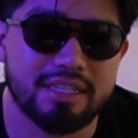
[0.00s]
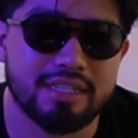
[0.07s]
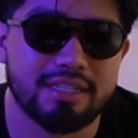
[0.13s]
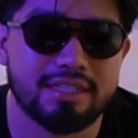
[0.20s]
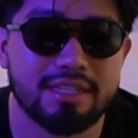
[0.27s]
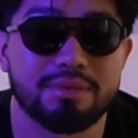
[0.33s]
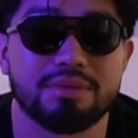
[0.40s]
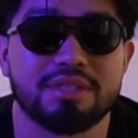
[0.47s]

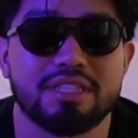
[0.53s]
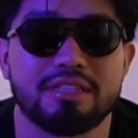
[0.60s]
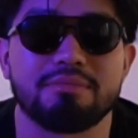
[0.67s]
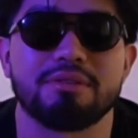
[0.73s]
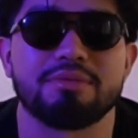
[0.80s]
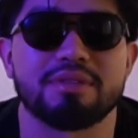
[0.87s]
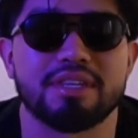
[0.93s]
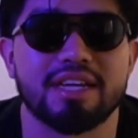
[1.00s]
they would see me
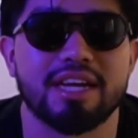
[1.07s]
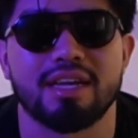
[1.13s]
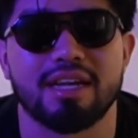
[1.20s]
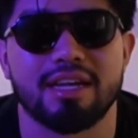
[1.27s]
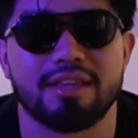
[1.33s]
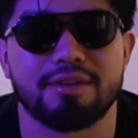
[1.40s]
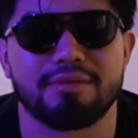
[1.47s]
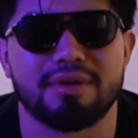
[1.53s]
with the camera
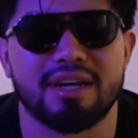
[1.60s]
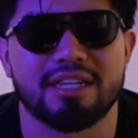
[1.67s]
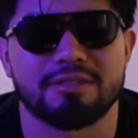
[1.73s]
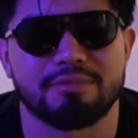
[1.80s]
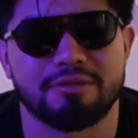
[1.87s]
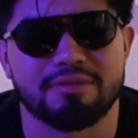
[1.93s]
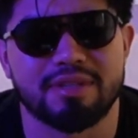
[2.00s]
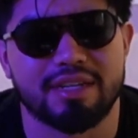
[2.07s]
and they would ask
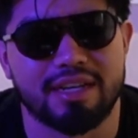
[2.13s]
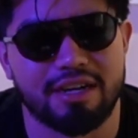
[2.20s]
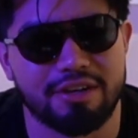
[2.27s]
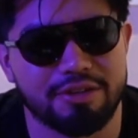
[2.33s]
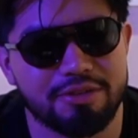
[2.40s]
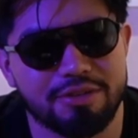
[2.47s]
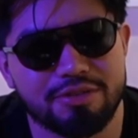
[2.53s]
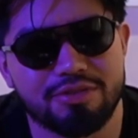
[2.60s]
me, it was like, are
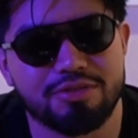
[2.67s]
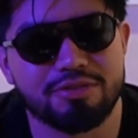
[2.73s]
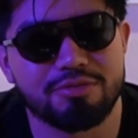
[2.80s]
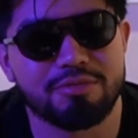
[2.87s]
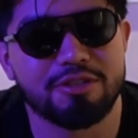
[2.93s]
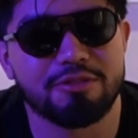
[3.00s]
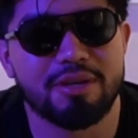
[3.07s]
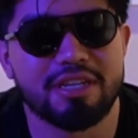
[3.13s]
you the social
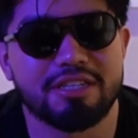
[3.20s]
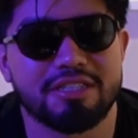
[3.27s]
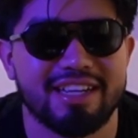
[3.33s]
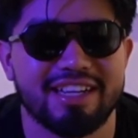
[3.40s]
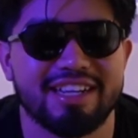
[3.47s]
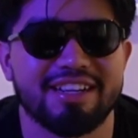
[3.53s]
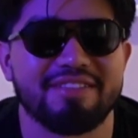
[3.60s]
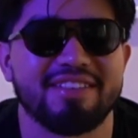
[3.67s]
media manager?
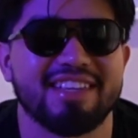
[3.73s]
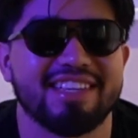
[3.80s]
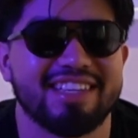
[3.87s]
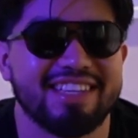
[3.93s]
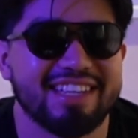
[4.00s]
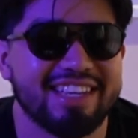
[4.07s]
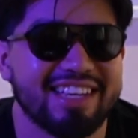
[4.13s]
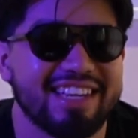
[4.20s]
And I'm like,
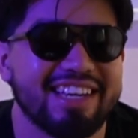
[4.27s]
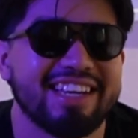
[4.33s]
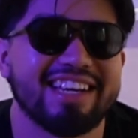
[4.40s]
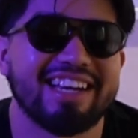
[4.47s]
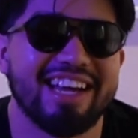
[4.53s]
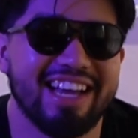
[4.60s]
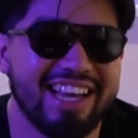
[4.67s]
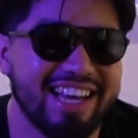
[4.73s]
yeah,
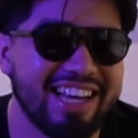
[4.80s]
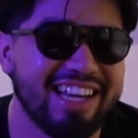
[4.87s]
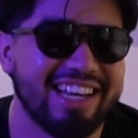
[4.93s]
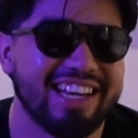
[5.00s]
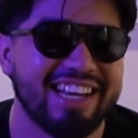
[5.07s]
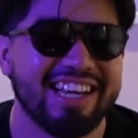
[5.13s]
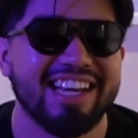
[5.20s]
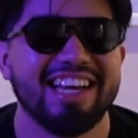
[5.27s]

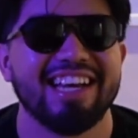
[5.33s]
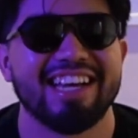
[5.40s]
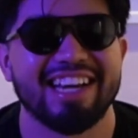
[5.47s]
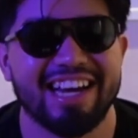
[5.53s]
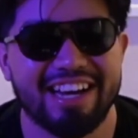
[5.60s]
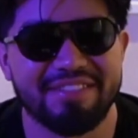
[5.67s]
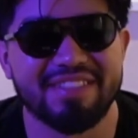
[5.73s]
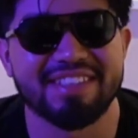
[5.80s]

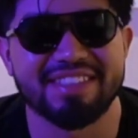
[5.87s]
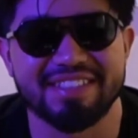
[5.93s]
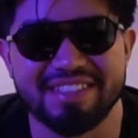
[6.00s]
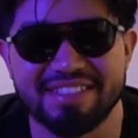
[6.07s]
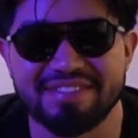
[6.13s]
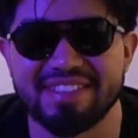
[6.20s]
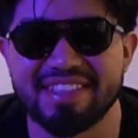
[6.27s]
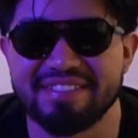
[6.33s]
I'm the
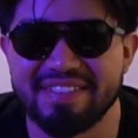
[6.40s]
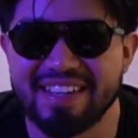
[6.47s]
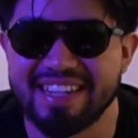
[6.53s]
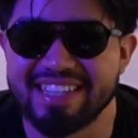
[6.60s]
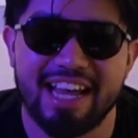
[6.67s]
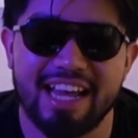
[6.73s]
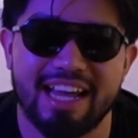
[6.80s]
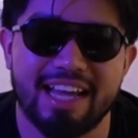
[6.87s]
social media
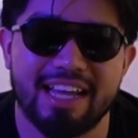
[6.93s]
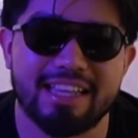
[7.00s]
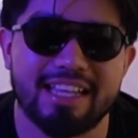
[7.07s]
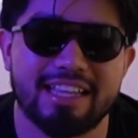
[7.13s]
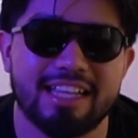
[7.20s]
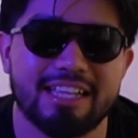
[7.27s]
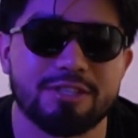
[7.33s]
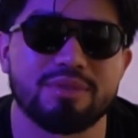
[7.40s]
manager. And then
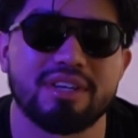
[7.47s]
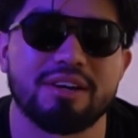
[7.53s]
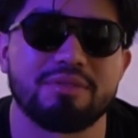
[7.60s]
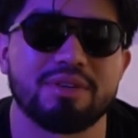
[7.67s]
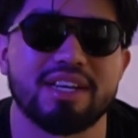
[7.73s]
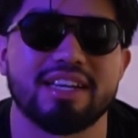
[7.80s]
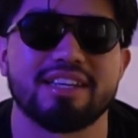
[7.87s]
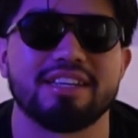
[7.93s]
that's when I
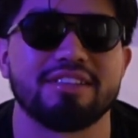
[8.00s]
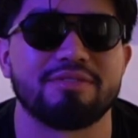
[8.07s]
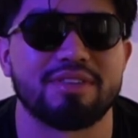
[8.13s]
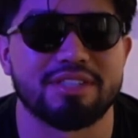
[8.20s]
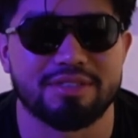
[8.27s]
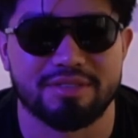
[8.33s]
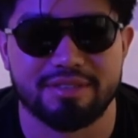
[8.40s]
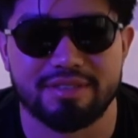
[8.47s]
would get another
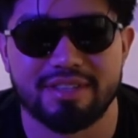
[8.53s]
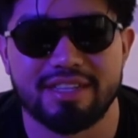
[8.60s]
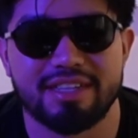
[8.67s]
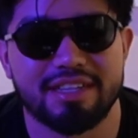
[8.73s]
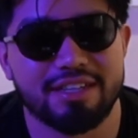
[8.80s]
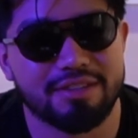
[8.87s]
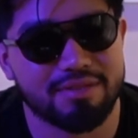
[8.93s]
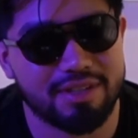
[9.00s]
restaurant and
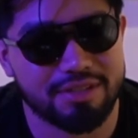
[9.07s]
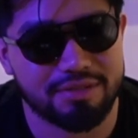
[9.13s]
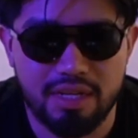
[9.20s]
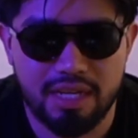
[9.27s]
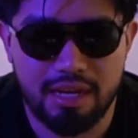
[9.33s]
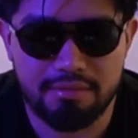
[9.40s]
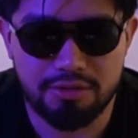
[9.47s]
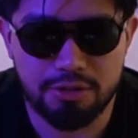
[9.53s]
another restaurant.
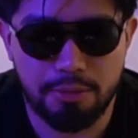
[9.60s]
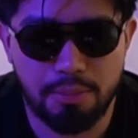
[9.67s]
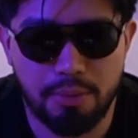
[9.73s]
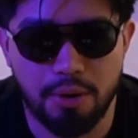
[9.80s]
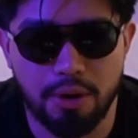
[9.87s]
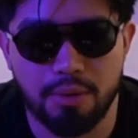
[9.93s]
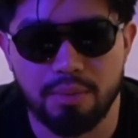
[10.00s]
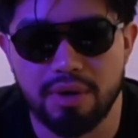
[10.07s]
Came to a
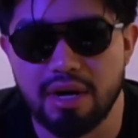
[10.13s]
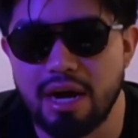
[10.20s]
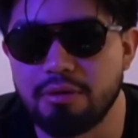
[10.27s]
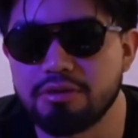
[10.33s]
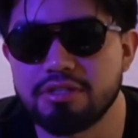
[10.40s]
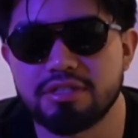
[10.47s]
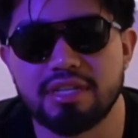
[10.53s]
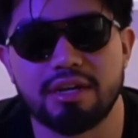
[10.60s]
point where I
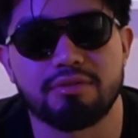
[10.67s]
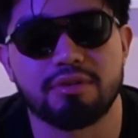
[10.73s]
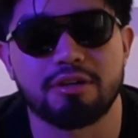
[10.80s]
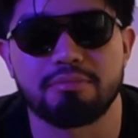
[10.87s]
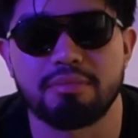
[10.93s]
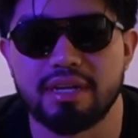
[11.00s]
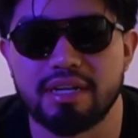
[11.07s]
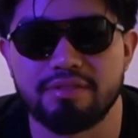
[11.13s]
would just get
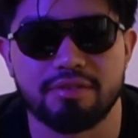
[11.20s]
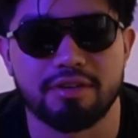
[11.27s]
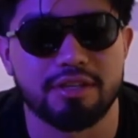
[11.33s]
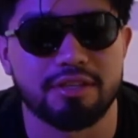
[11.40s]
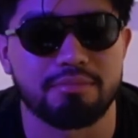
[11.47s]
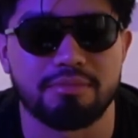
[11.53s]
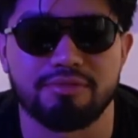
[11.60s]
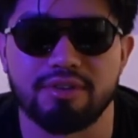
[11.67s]
recommended for
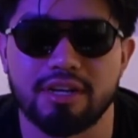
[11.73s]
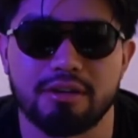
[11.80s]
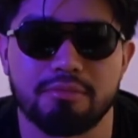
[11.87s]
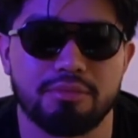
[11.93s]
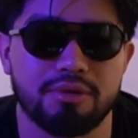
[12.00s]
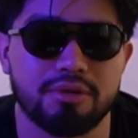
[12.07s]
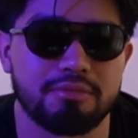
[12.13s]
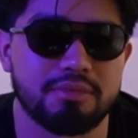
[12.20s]
other brick and
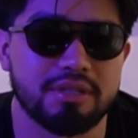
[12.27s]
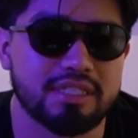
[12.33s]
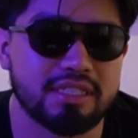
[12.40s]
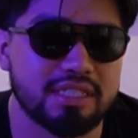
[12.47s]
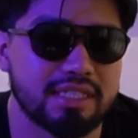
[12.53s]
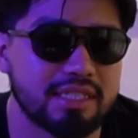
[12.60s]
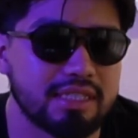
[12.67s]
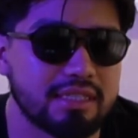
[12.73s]
mortar
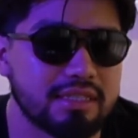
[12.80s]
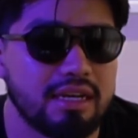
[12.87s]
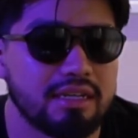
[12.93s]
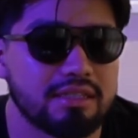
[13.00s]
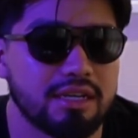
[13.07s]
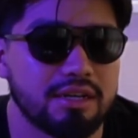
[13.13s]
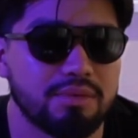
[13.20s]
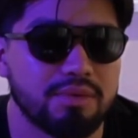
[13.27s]
businesses.
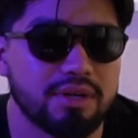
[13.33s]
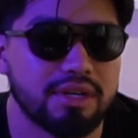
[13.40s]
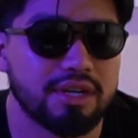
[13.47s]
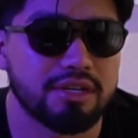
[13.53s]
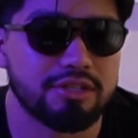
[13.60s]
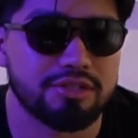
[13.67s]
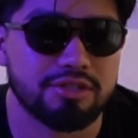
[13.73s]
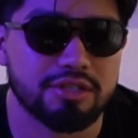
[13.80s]
Started working
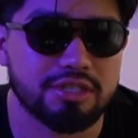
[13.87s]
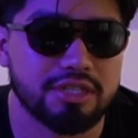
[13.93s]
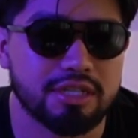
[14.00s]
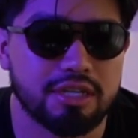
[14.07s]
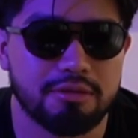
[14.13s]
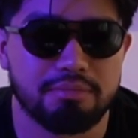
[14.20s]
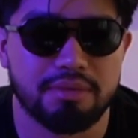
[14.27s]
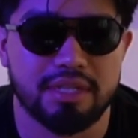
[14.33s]
construction
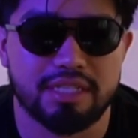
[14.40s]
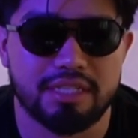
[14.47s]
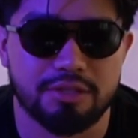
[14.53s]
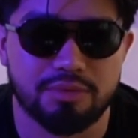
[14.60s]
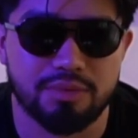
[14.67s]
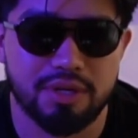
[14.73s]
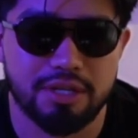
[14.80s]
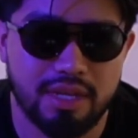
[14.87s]
companies as
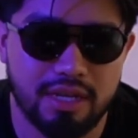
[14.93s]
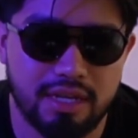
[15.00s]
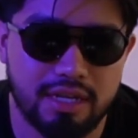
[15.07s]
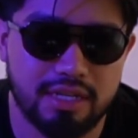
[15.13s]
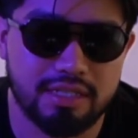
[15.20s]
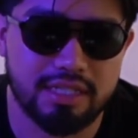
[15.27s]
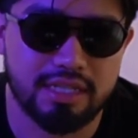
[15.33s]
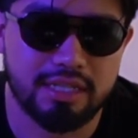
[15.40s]
well. people
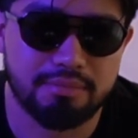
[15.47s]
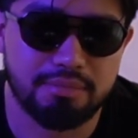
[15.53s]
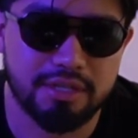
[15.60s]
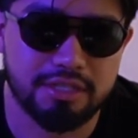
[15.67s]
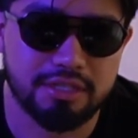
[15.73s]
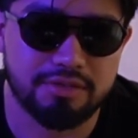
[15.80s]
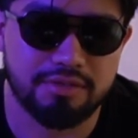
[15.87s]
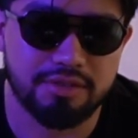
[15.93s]
and taking
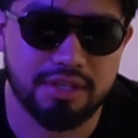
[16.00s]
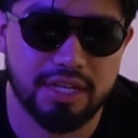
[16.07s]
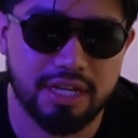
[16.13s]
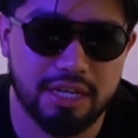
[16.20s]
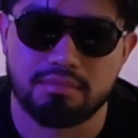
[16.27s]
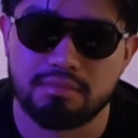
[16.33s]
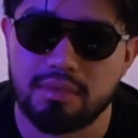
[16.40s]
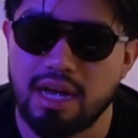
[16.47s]
pictures for
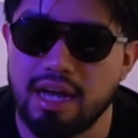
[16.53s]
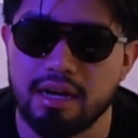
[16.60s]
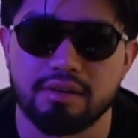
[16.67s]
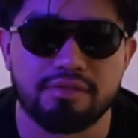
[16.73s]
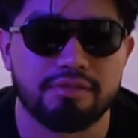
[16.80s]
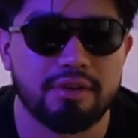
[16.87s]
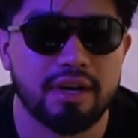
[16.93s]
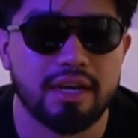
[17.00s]
them. I had a
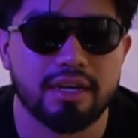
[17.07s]
friend,